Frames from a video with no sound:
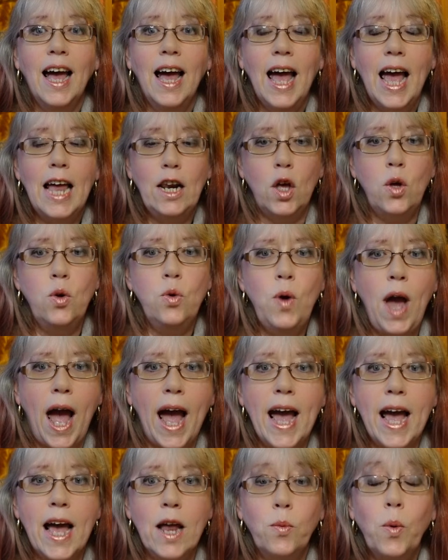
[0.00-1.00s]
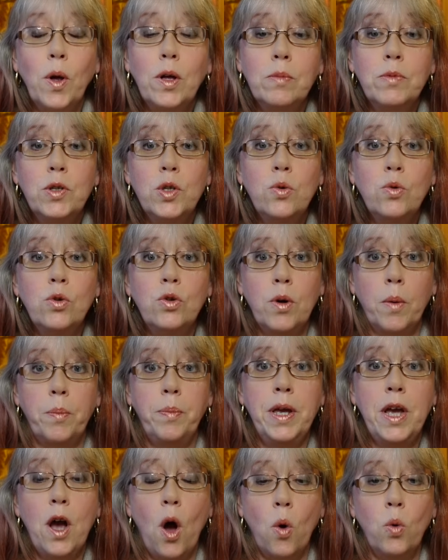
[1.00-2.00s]
Hello and welcome to
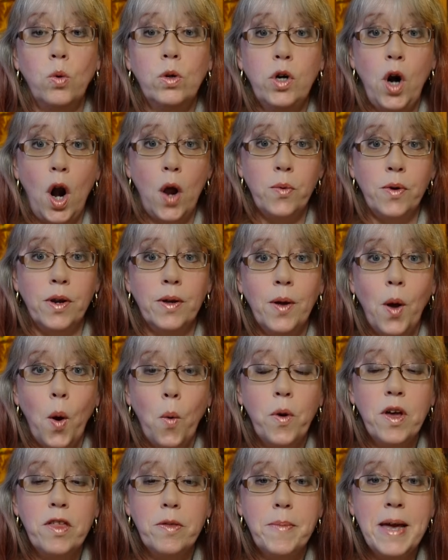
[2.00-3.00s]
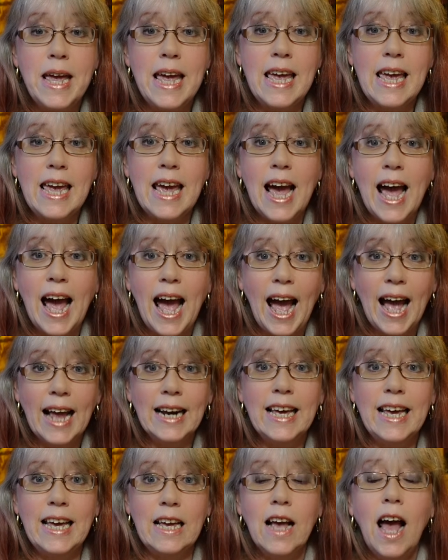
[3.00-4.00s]
Grumpy Old Crone with me,
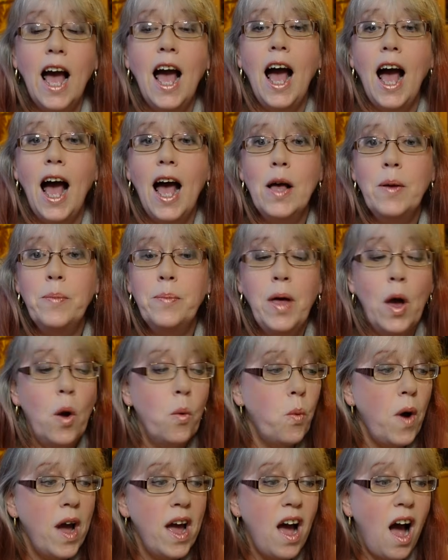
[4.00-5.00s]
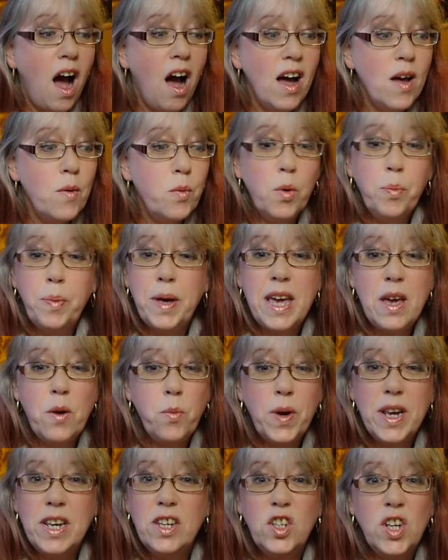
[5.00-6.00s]
Annie, where I will be
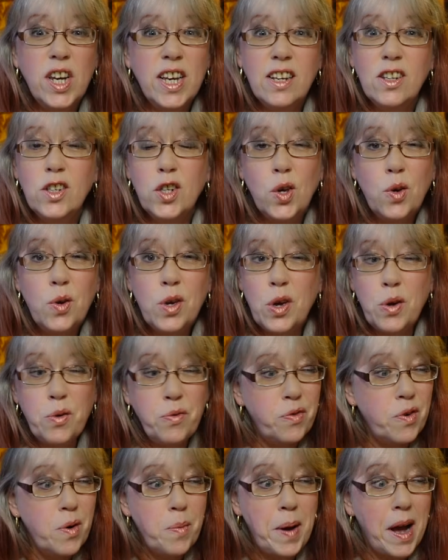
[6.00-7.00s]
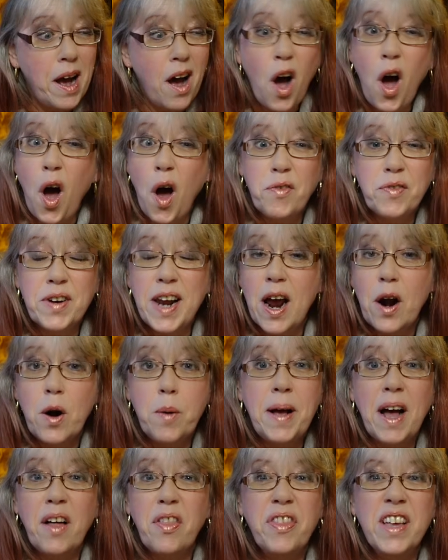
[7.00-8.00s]
whinging to you for about half an hour
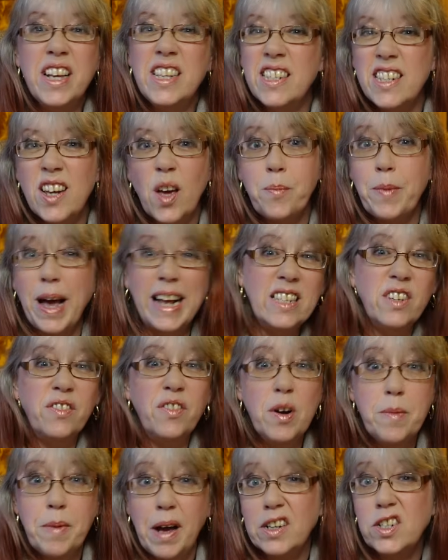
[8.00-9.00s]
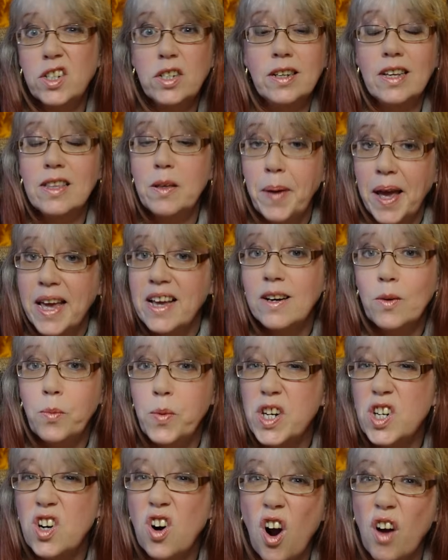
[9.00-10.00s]
about things that don't matter very much in the pagan and
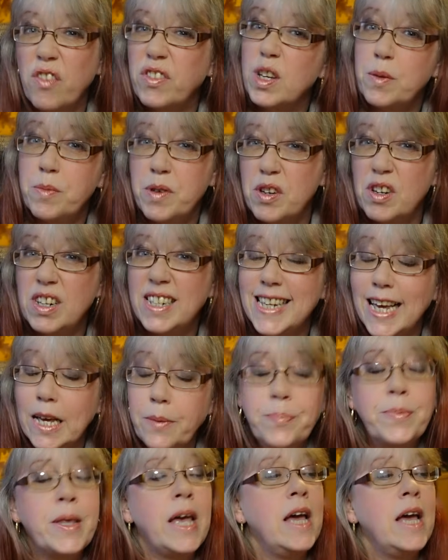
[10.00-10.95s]
witchcraft community.